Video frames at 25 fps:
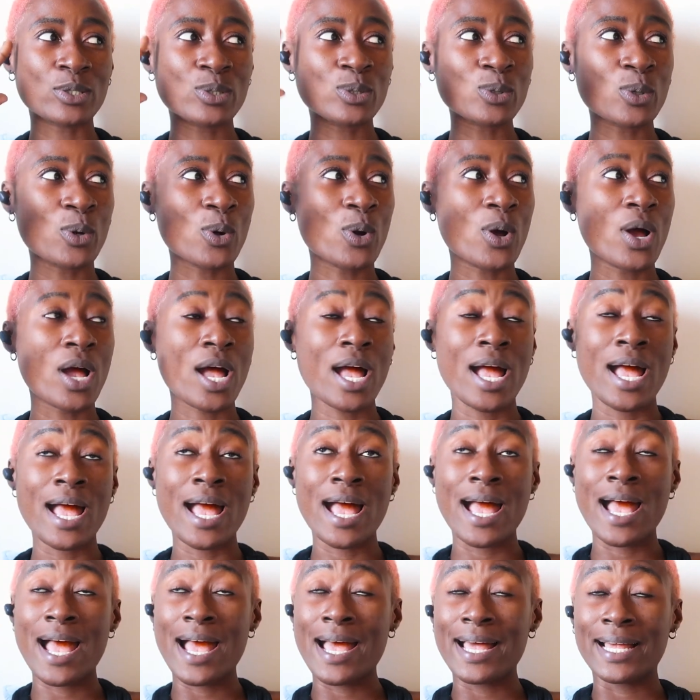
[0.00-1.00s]
So
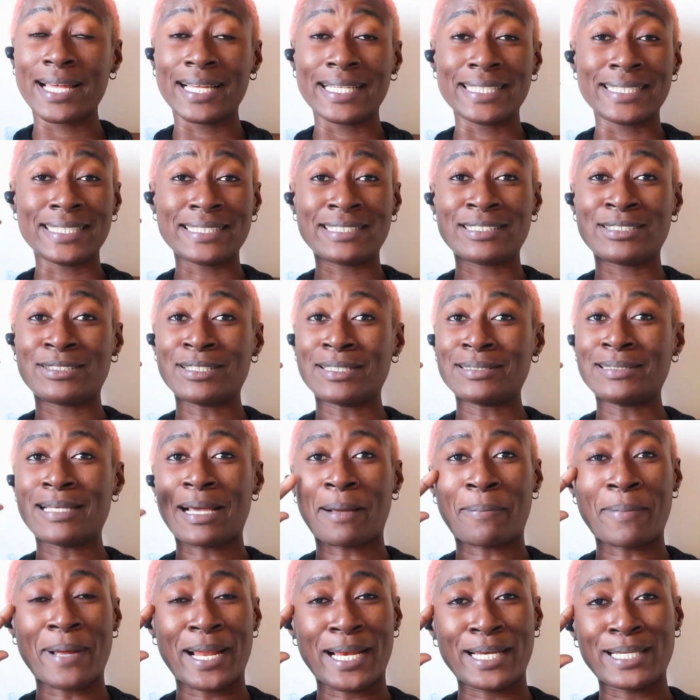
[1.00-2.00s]
this is just
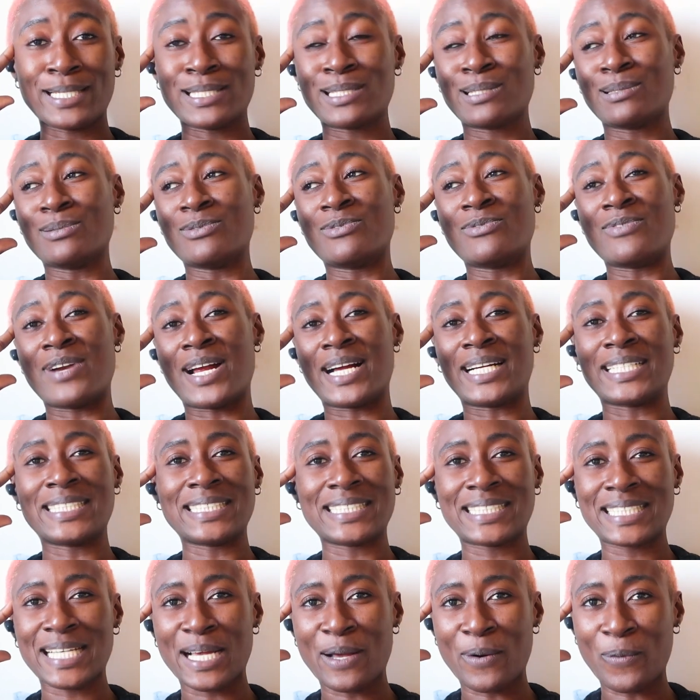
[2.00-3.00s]
like my little
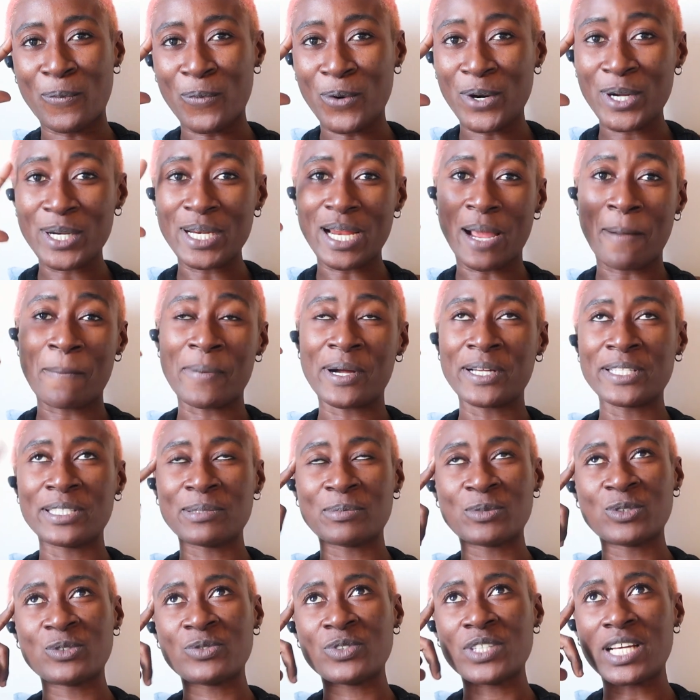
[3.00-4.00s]
rant, one about the
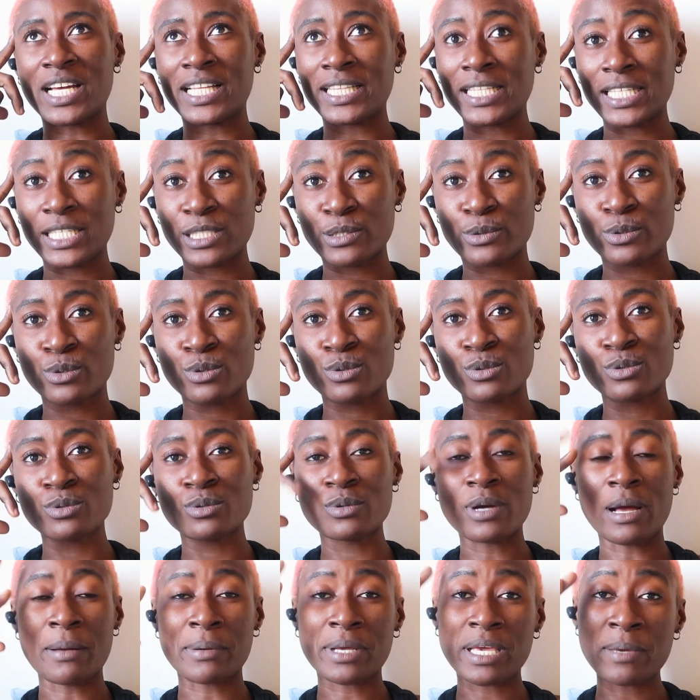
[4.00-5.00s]
movie, and then
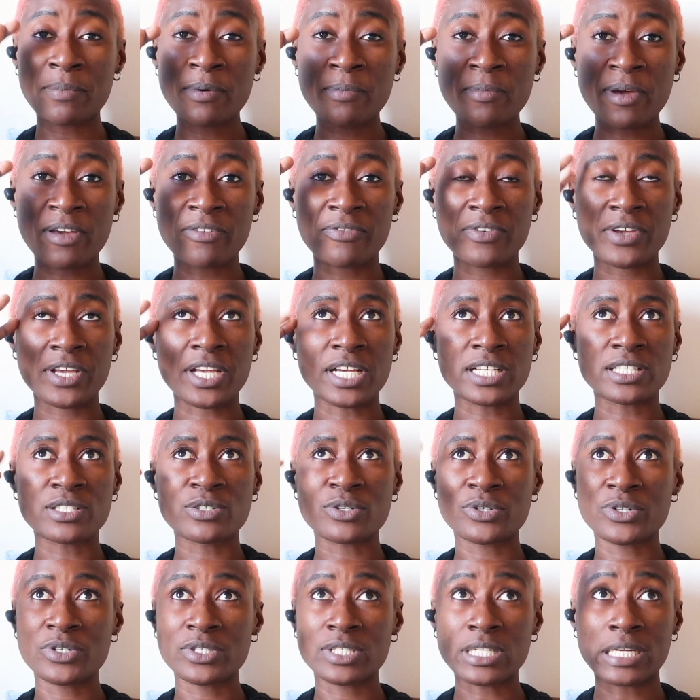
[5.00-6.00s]
two, I'm keeping my fingers
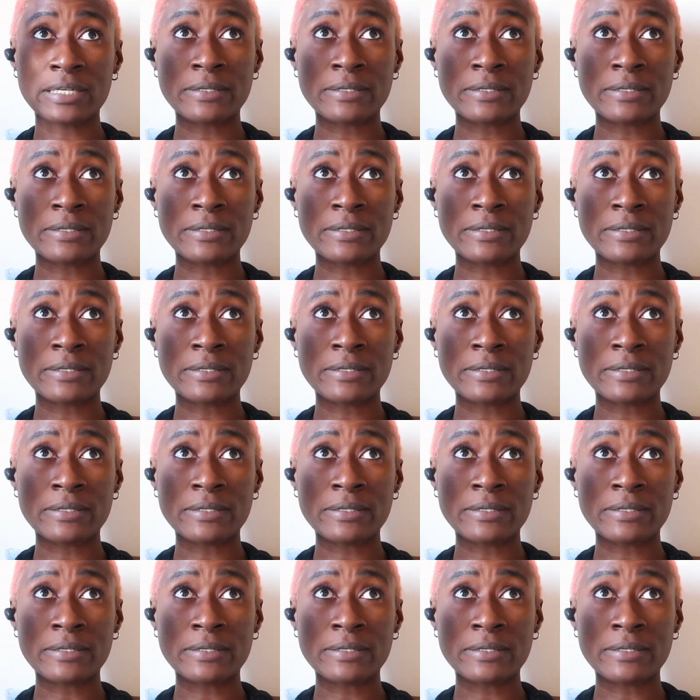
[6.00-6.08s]
crossed.